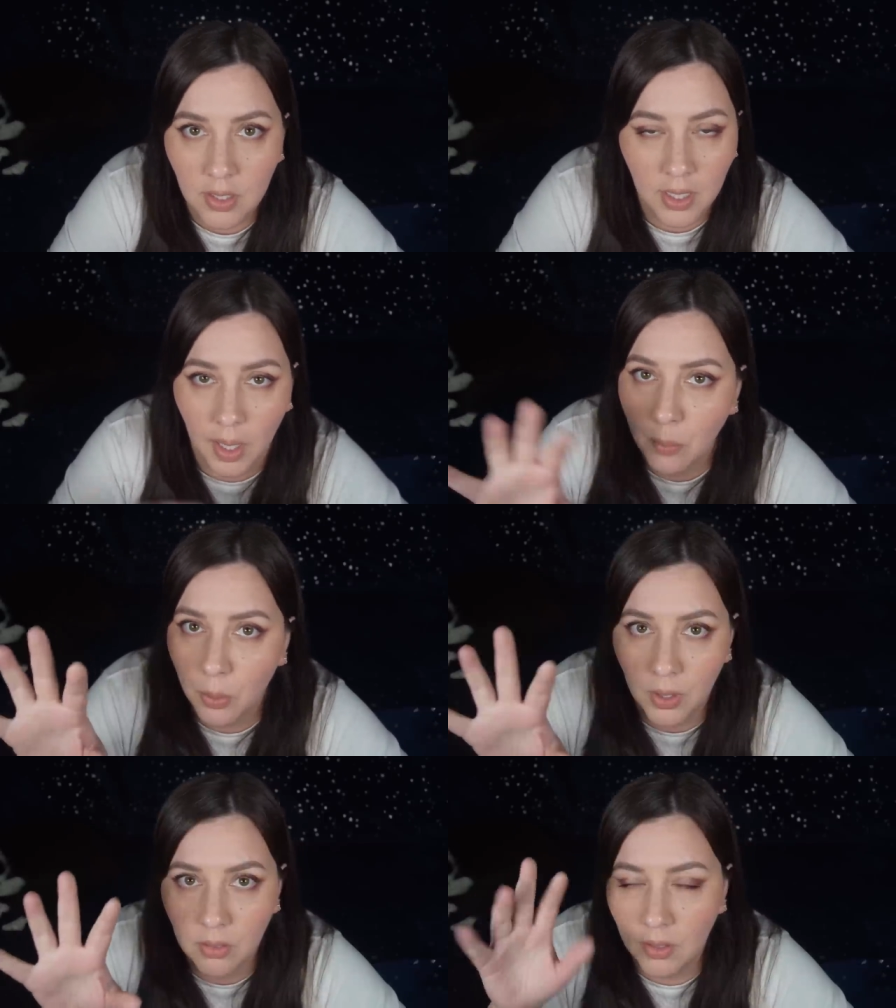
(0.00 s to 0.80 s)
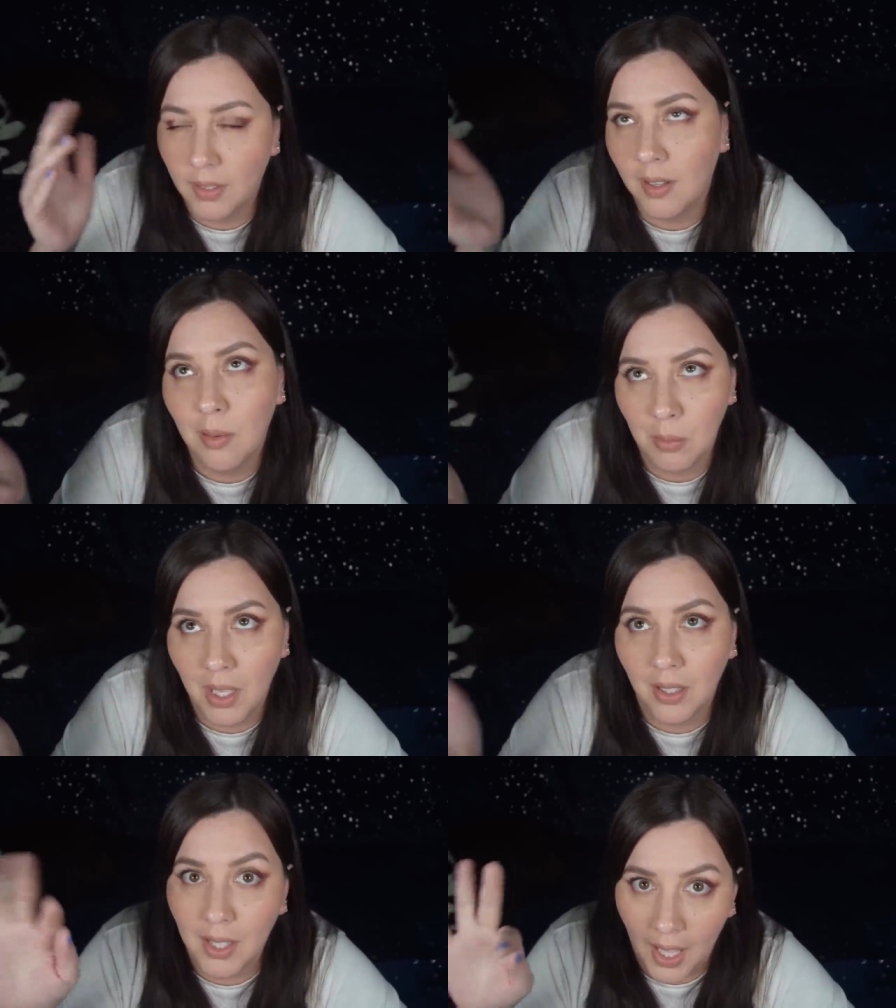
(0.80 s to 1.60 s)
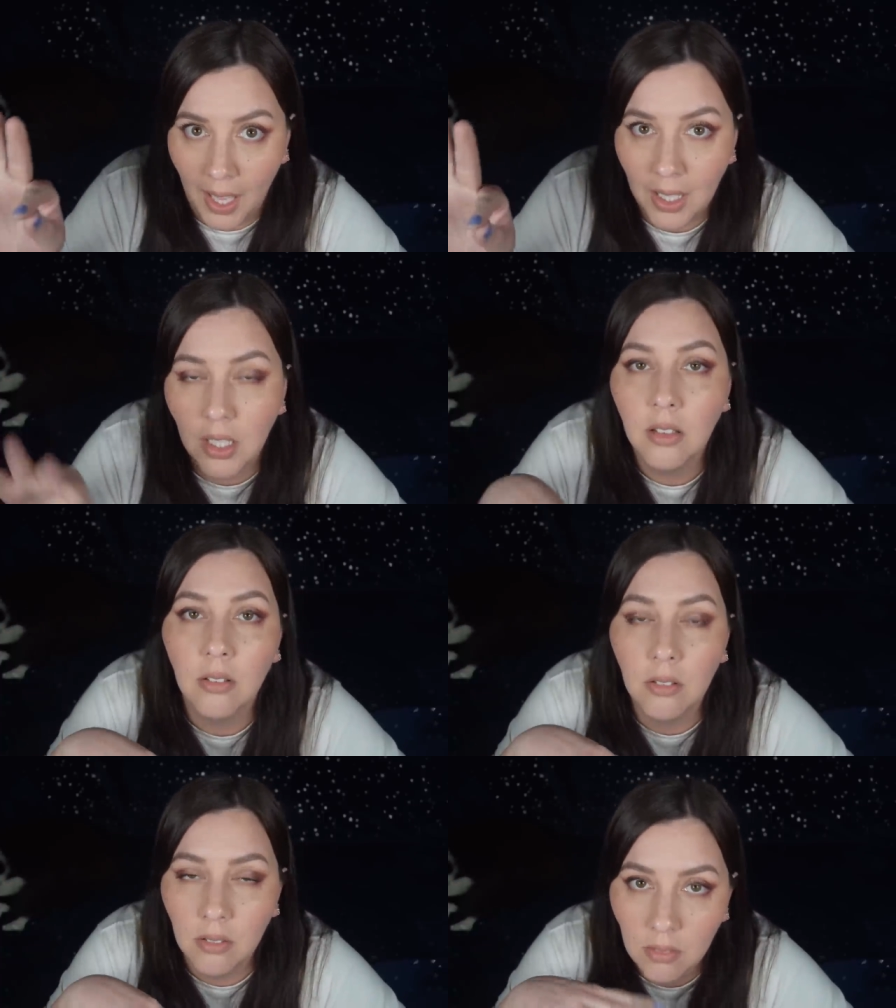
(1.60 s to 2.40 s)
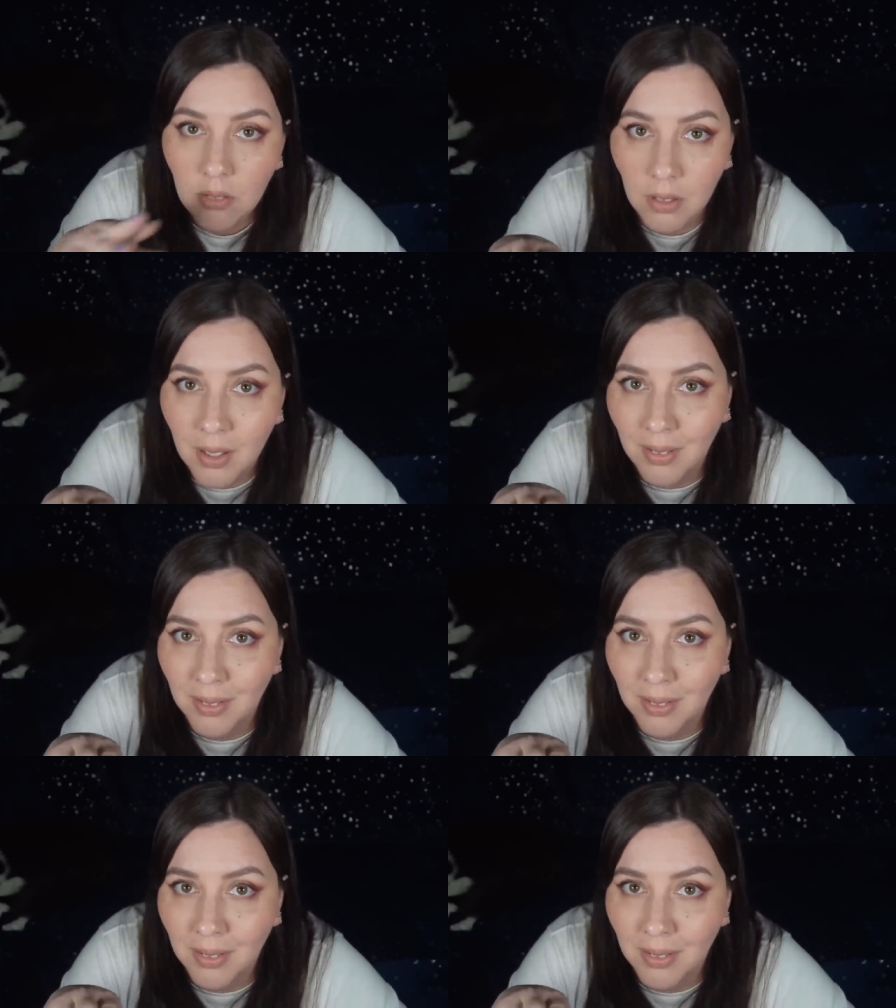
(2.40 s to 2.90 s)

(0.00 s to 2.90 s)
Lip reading: They like put, like they didn't make it, they had it.